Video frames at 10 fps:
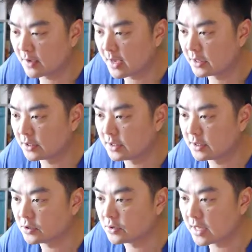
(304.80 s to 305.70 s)
and you
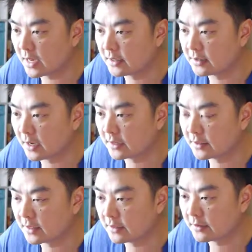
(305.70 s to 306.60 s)
need to do that
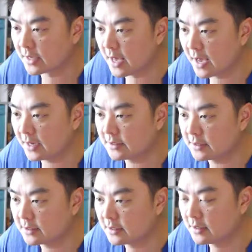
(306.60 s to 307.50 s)
under the add
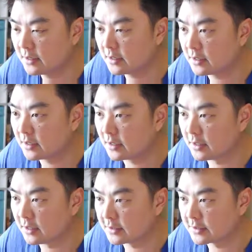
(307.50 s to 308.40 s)

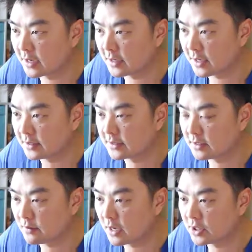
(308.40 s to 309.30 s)
inside
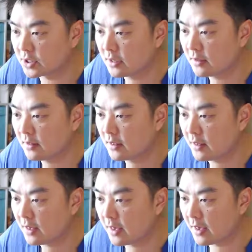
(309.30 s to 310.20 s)
Entity Manager,
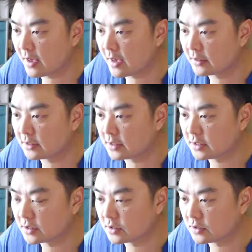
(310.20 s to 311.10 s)
and you
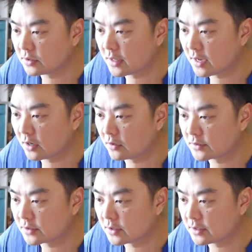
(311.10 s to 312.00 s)
need to do that
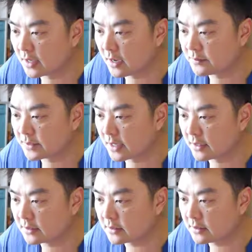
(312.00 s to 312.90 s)
also in the
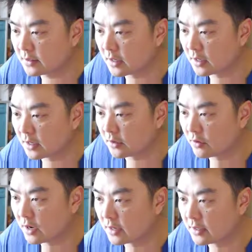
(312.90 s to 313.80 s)
update
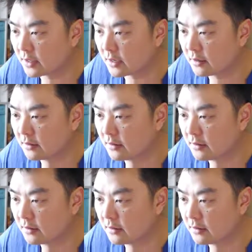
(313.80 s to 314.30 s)
right here.